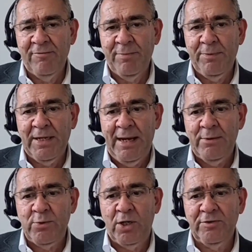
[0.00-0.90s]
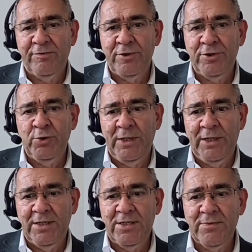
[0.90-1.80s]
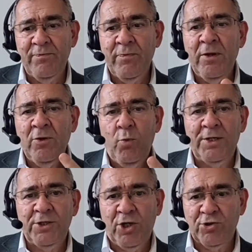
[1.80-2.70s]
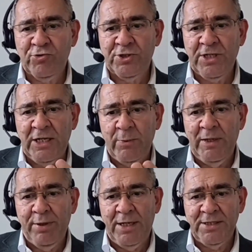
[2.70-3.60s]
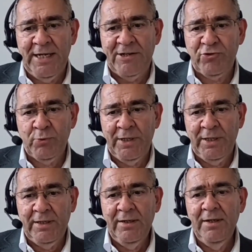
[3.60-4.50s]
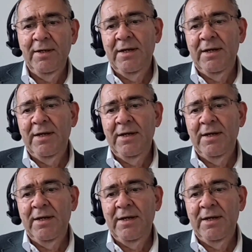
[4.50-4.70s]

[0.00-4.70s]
So if people came to Oxford for 2 weeks, 1 doctoral study week plus an extra week,